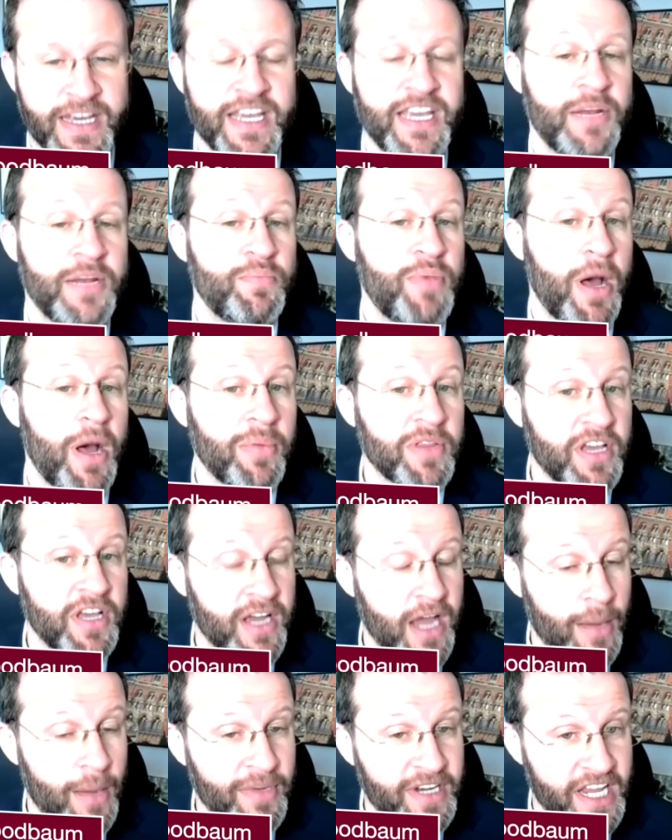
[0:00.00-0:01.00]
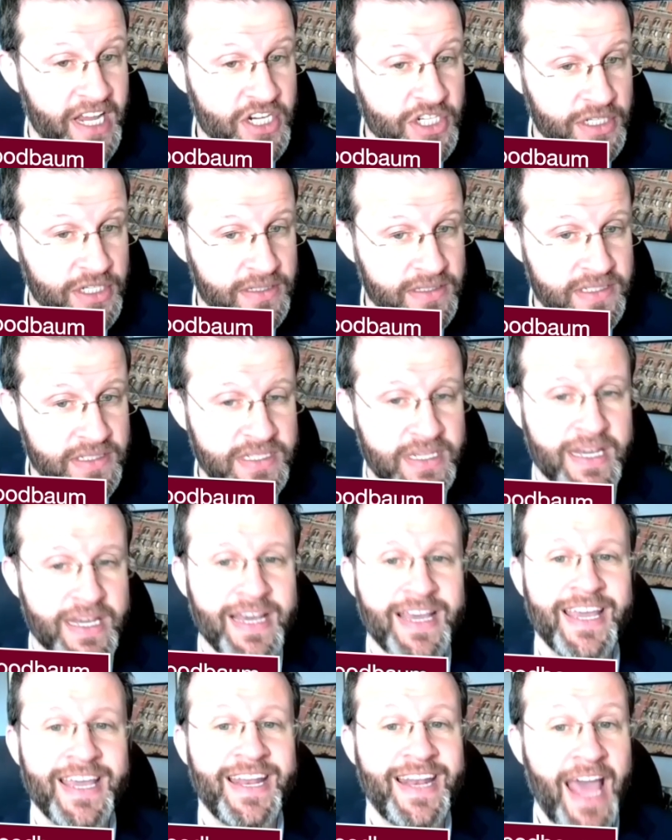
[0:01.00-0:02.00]
in public accommodations,
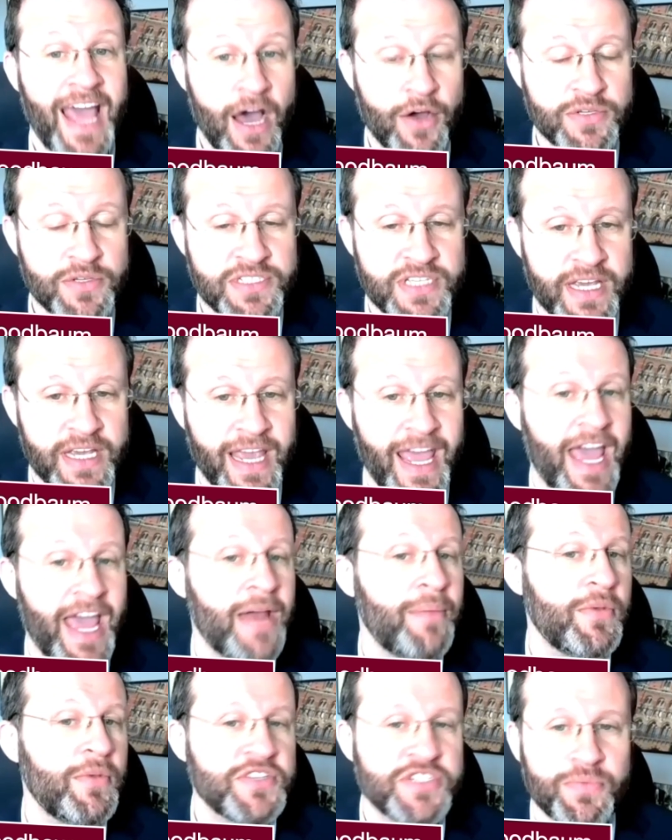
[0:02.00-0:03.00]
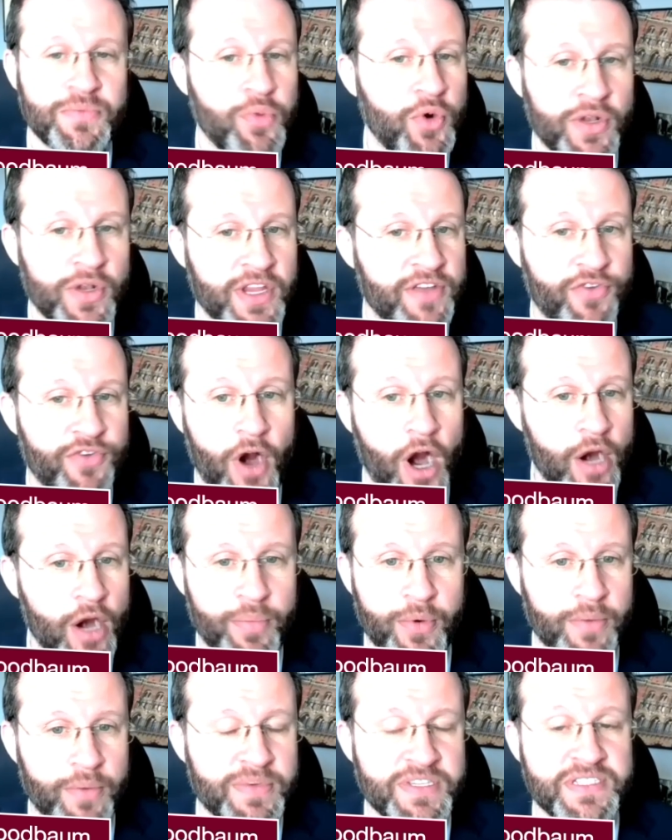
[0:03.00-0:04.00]
in housing, and most importantly for
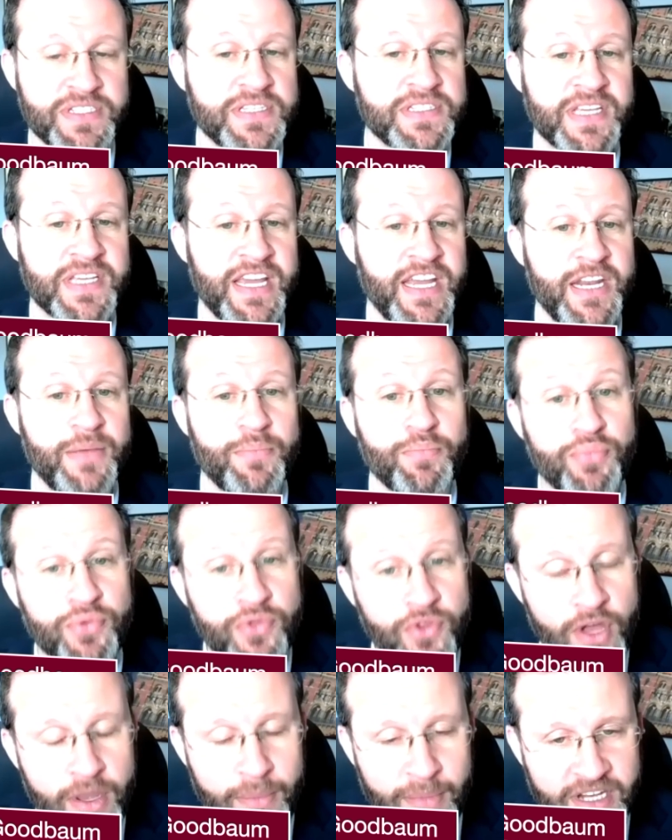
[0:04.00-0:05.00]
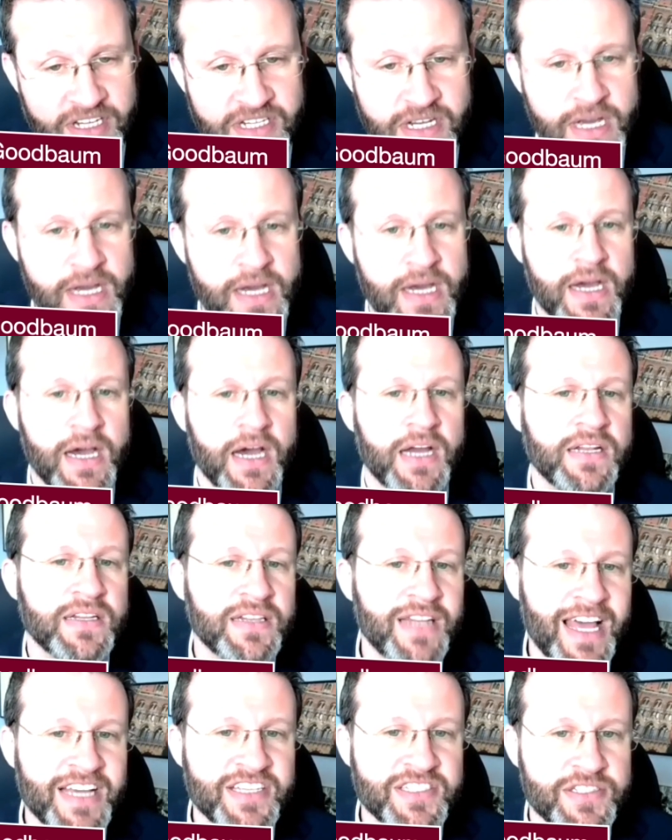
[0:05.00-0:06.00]
our purposes, in employment,
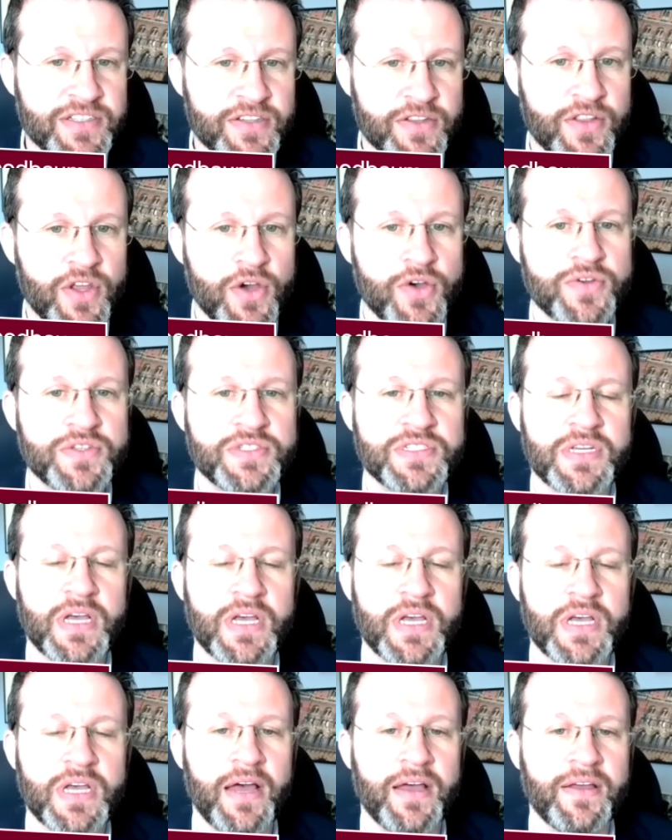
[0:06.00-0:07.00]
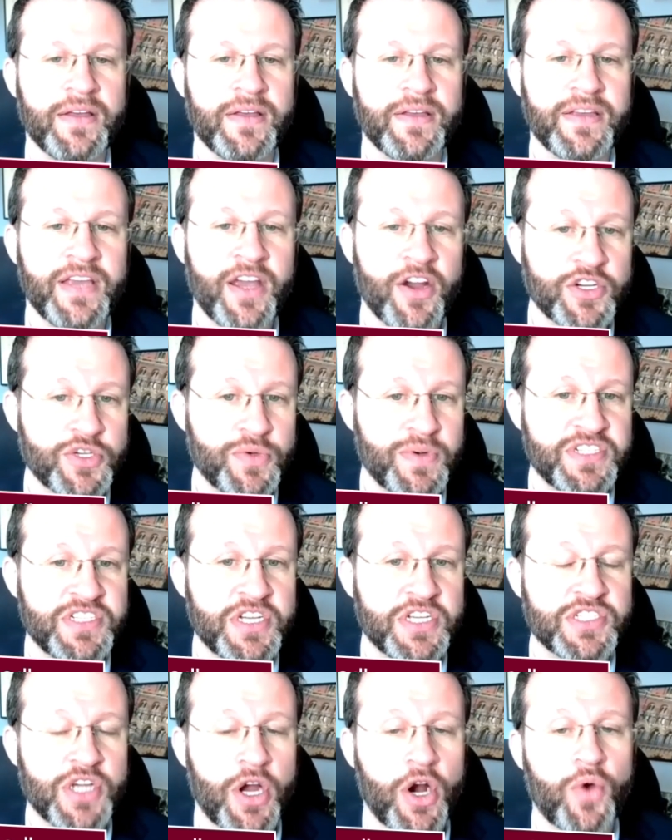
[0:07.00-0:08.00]
unless those uh,
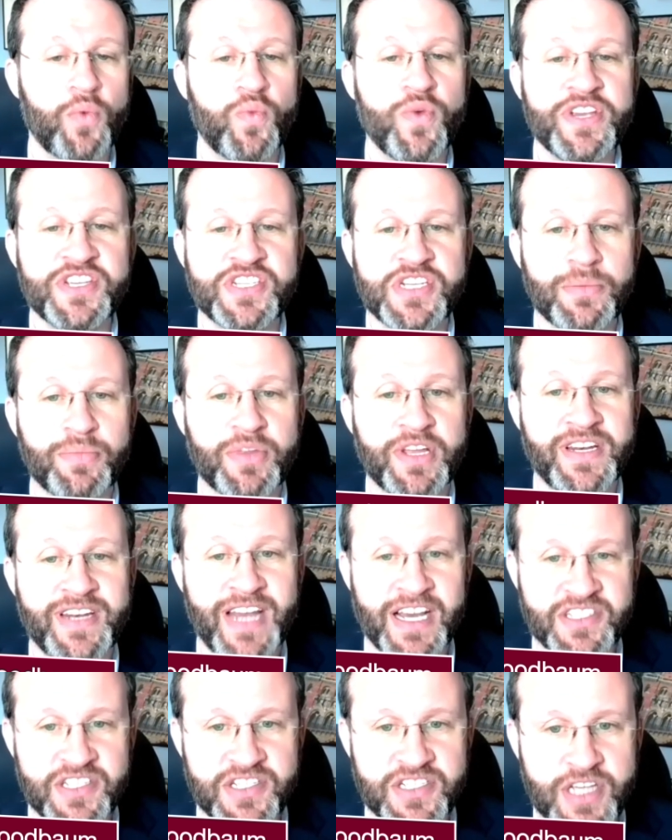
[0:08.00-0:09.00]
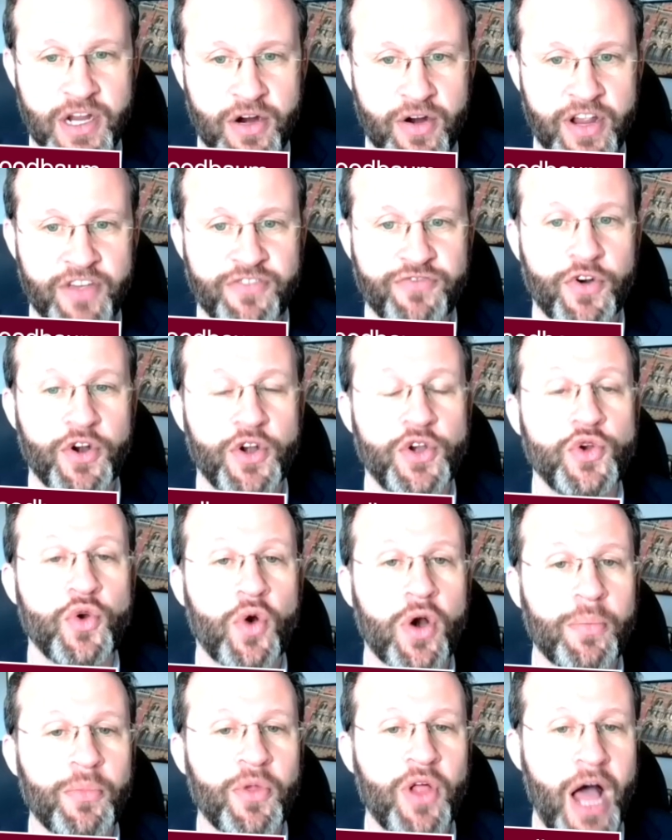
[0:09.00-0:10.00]
characteristics are reasonably necessary for
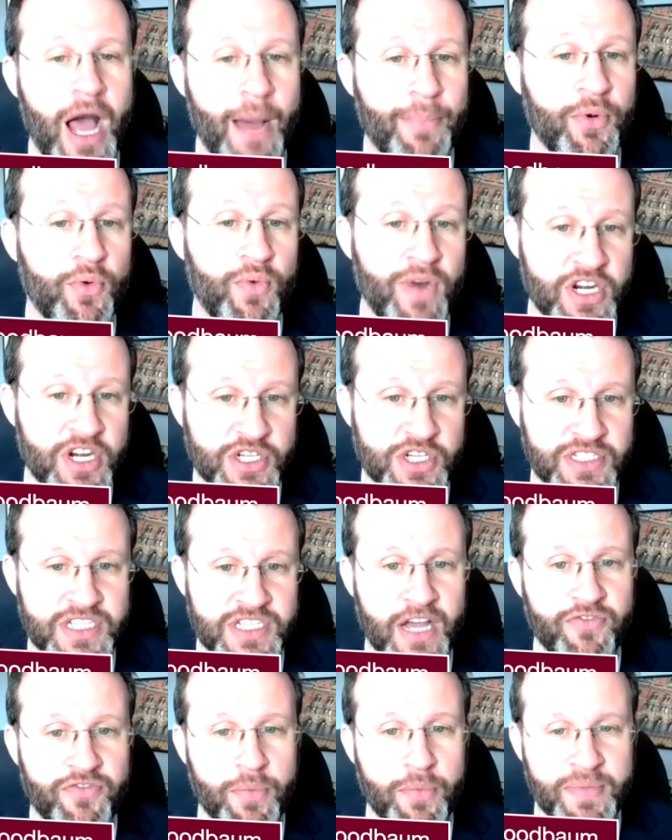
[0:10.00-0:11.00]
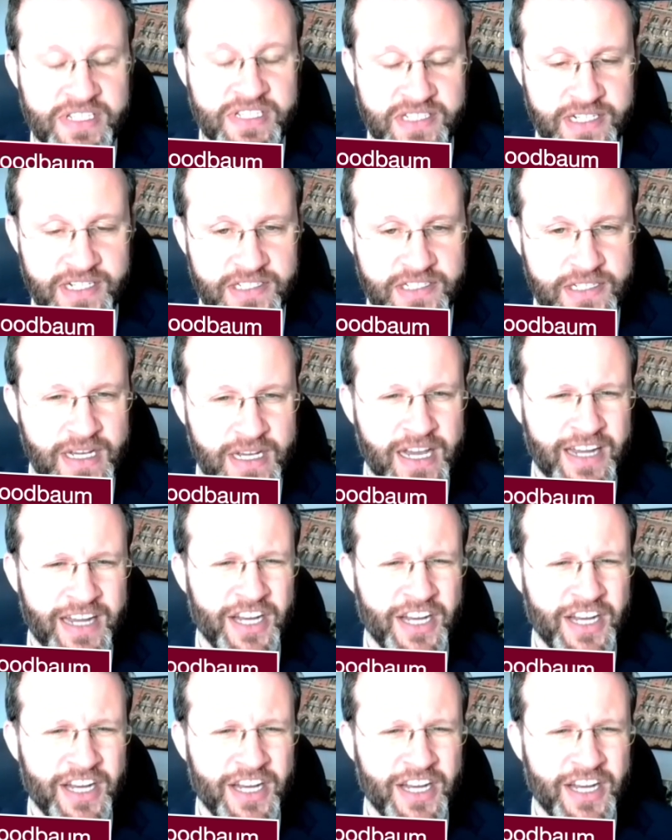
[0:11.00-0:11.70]
normal operations of a business.